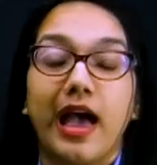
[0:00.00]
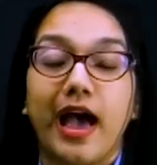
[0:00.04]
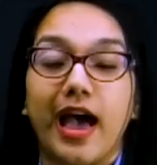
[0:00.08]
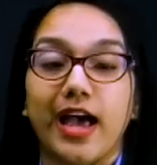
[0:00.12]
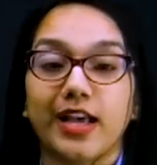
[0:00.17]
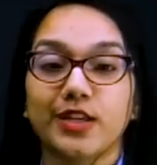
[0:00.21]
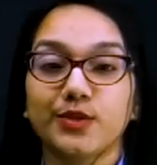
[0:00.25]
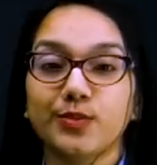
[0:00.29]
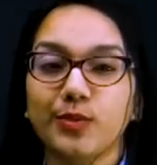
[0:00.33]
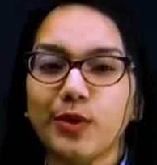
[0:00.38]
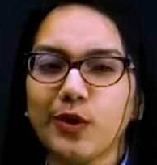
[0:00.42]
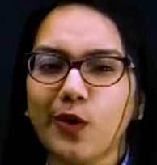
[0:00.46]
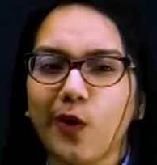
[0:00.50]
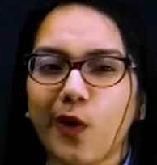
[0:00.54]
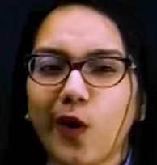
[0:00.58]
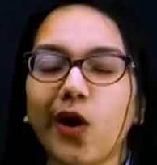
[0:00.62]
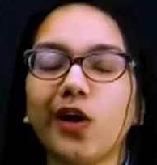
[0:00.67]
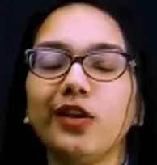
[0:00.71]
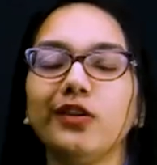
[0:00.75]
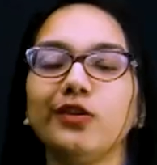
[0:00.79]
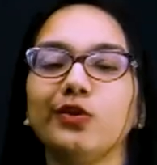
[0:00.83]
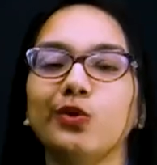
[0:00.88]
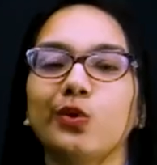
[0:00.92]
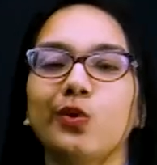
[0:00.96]
As we
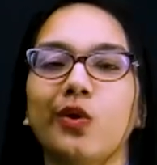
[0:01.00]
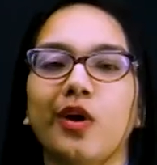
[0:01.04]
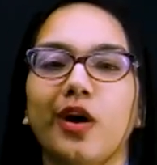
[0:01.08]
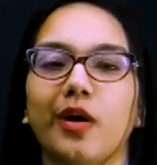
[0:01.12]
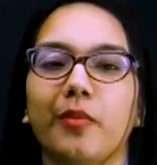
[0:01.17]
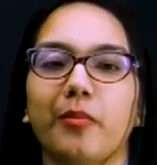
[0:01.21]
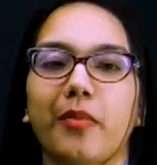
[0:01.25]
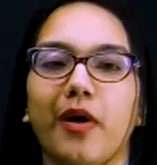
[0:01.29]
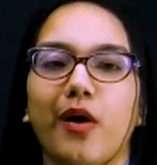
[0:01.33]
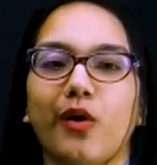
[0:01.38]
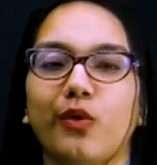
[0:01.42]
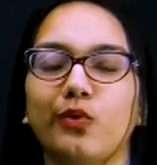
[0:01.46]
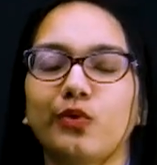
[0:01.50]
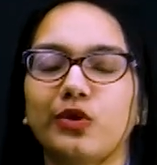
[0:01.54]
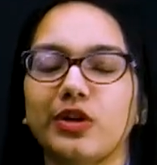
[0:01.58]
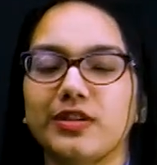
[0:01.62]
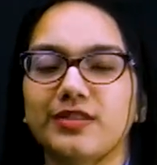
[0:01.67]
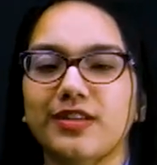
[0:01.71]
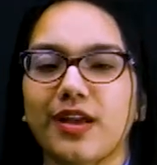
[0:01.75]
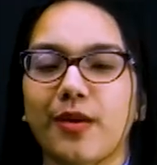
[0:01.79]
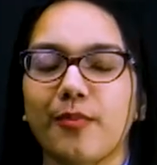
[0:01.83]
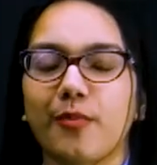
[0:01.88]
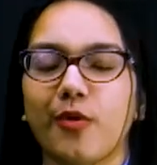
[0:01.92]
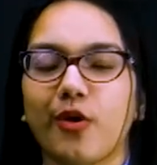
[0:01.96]
all know about
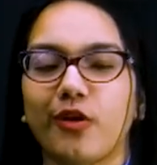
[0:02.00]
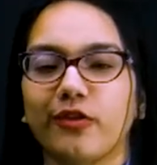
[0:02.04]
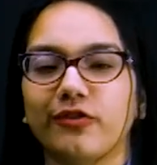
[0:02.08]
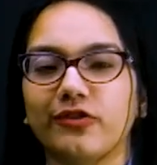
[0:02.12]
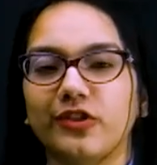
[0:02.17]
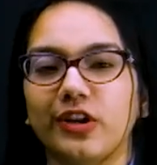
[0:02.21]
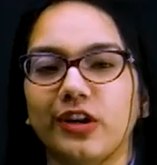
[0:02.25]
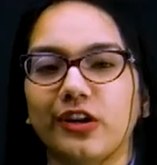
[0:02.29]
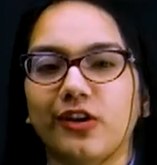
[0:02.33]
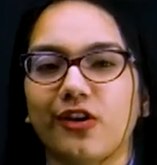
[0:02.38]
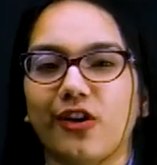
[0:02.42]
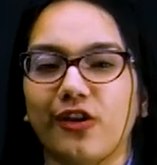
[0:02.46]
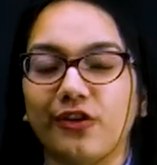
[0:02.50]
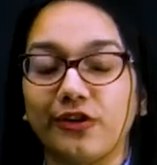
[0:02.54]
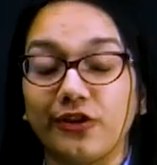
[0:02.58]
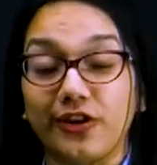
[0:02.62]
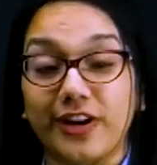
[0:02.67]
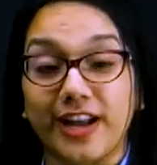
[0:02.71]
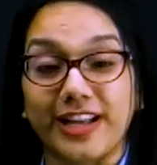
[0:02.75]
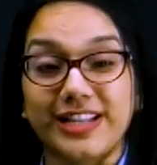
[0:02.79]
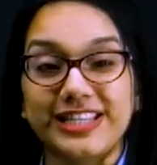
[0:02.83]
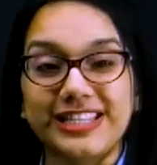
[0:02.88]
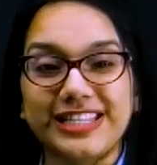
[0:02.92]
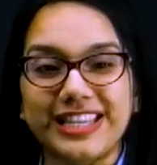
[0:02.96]
some of the
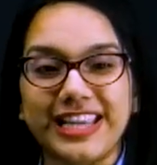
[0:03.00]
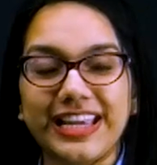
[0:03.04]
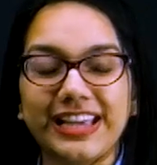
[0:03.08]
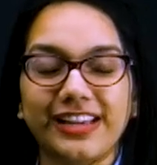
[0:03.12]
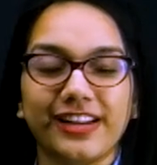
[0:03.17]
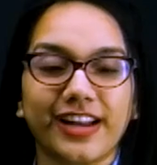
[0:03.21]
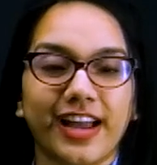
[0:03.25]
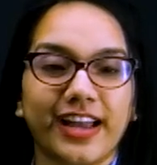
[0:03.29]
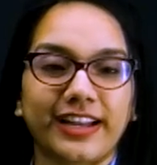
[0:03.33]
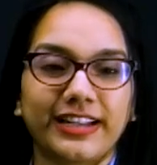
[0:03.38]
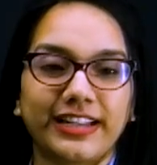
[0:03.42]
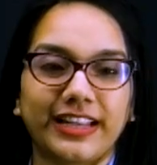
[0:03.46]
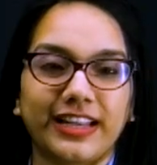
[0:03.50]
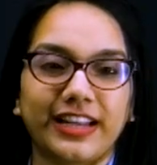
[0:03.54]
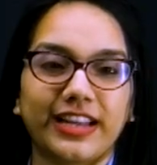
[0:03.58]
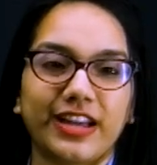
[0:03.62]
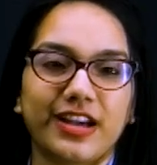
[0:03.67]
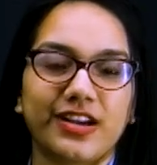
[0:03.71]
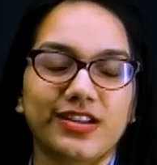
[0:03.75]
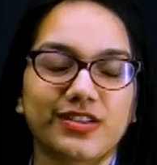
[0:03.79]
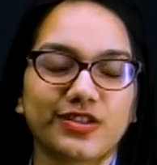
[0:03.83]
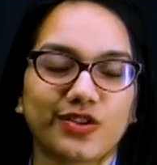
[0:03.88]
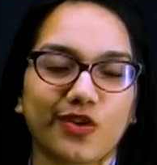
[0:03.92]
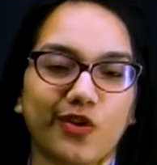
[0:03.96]
congruency
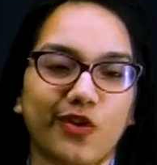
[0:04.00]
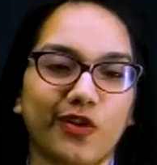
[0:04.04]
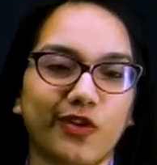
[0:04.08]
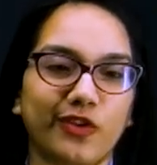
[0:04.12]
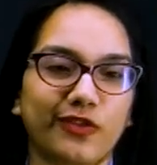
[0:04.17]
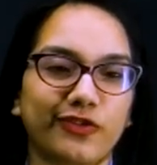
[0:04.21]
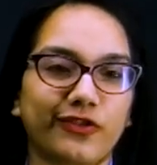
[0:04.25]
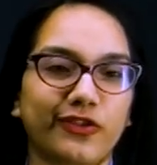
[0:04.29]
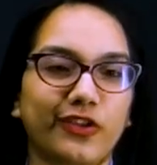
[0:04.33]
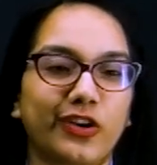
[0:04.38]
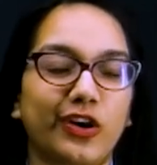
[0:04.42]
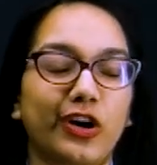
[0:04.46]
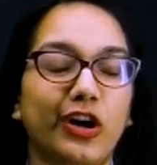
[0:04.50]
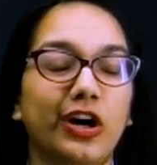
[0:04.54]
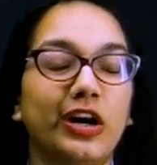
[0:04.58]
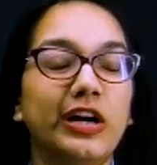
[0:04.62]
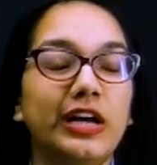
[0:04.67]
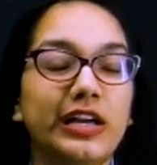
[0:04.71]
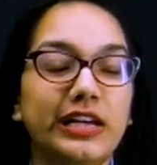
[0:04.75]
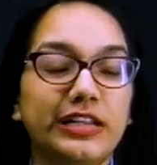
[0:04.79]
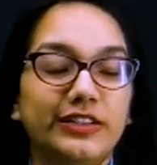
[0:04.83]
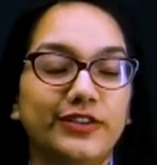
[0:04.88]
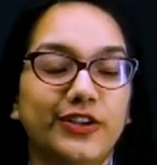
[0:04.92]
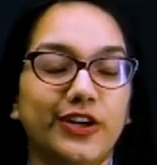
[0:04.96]
criterias of
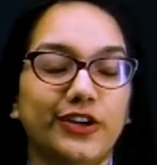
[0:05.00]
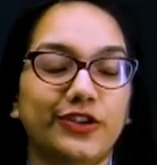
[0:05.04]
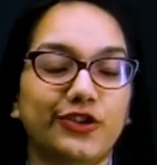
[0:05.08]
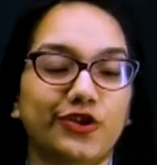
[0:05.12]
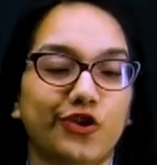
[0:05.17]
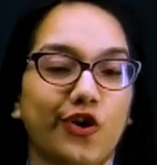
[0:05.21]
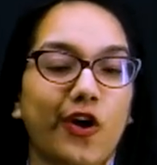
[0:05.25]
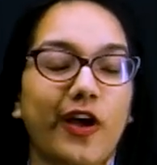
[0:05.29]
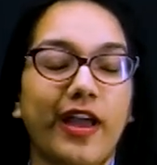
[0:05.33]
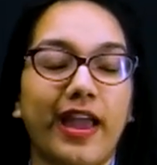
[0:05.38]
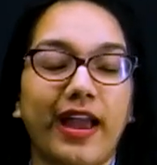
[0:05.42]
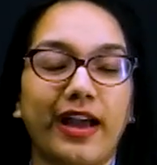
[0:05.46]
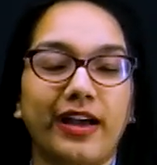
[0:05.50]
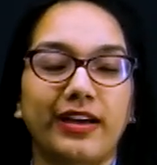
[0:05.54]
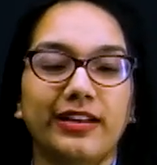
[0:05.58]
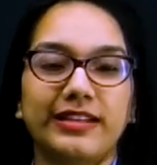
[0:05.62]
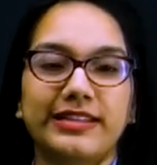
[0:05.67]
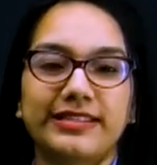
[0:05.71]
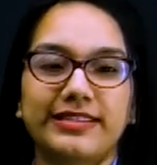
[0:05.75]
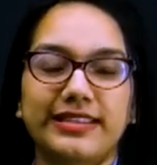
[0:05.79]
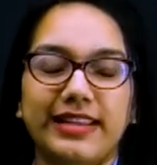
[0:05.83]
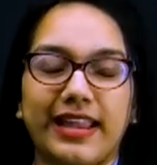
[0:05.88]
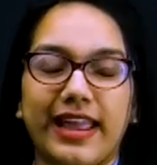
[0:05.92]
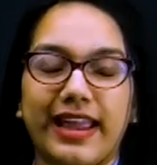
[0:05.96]
the
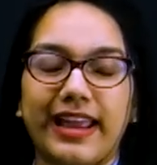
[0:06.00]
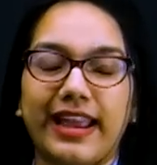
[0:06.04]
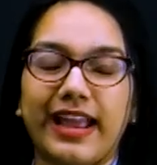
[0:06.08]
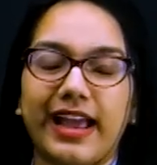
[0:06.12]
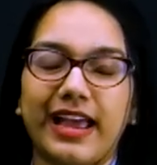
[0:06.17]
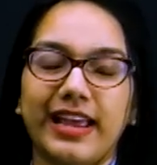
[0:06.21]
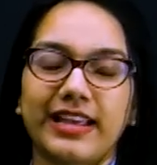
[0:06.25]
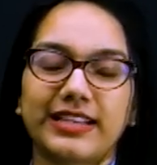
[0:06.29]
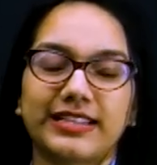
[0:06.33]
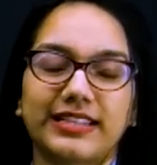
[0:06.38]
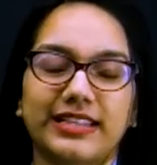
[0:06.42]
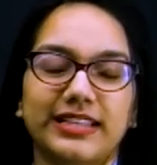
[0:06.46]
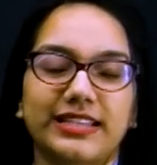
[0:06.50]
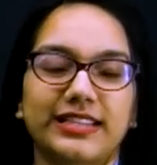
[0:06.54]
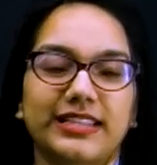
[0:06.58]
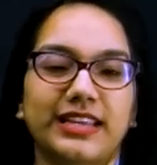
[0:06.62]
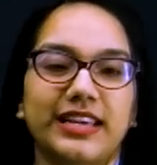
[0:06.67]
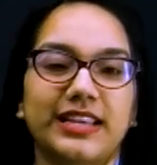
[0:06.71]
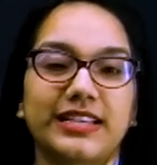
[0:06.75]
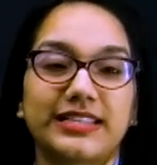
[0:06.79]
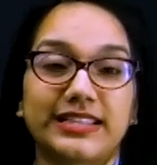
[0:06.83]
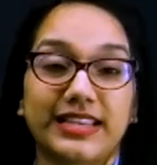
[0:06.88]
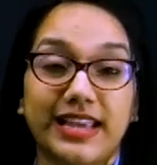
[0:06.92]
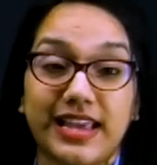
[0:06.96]
triangles like
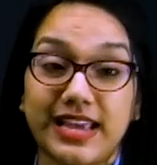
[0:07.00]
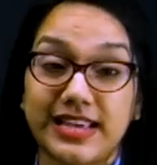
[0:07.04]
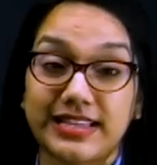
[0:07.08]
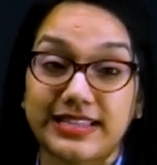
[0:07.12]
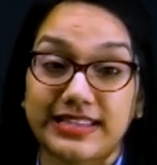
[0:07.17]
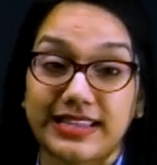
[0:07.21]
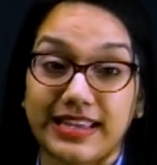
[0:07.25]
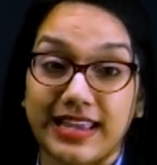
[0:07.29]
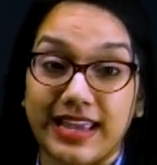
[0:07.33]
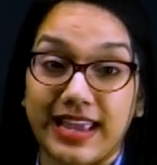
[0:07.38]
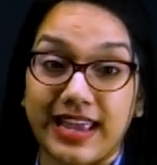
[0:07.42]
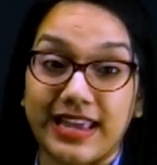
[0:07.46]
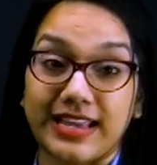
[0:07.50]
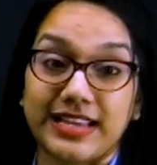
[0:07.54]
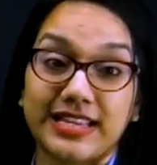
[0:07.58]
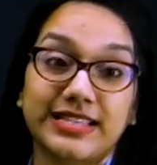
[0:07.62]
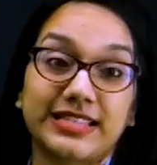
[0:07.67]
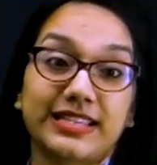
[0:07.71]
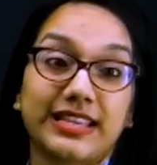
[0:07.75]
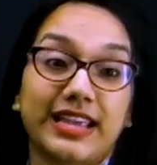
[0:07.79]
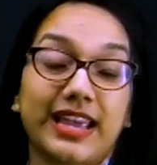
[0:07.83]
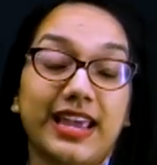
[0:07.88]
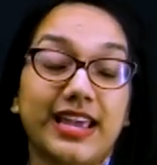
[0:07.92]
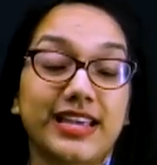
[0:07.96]
SSS,
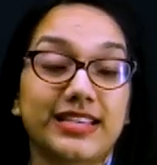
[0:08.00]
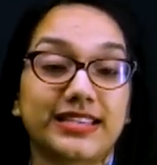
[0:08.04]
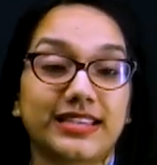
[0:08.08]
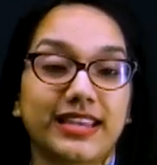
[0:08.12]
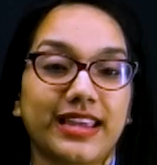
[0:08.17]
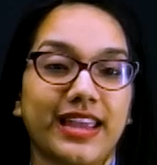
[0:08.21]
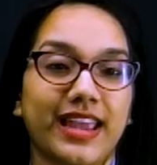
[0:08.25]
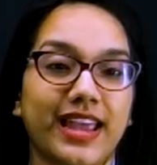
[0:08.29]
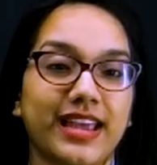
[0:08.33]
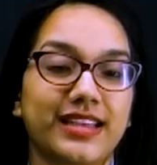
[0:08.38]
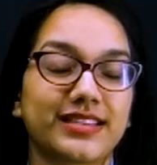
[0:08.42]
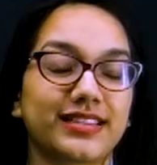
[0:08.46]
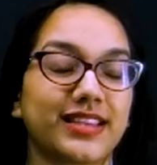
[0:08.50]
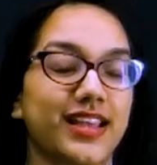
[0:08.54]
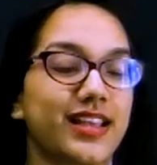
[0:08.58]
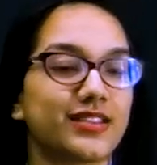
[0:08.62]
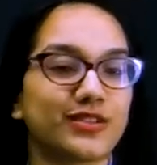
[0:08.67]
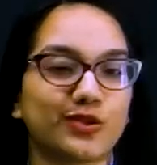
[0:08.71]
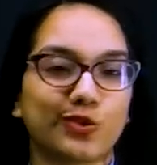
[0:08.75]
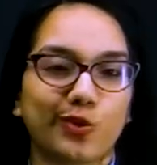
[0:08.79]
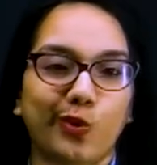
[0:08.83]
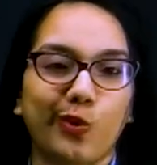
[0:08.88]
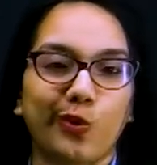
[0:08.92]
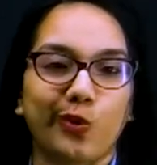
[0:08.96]
SAS, SAS,
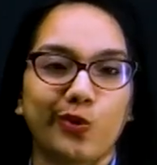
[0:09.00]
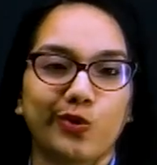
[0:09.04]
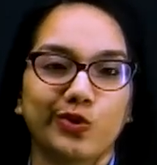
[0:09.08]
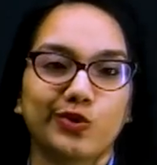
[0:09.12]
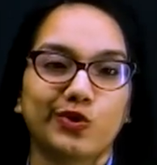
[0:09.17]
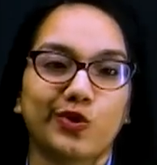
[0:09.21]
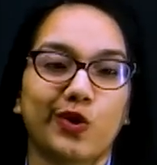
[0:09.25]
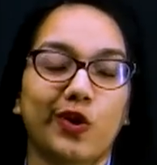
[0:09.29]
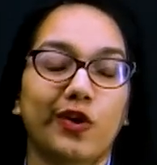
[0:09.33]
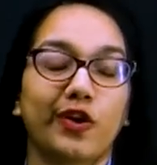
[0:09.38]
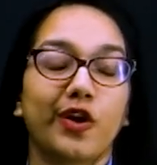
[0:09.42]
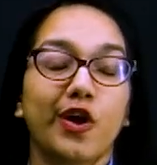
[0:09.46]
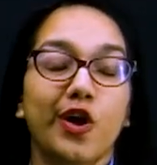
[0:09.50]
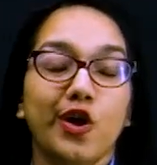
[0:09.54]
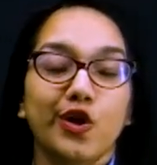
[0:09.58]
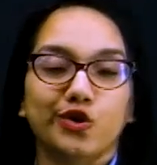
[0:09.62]
and so goes on.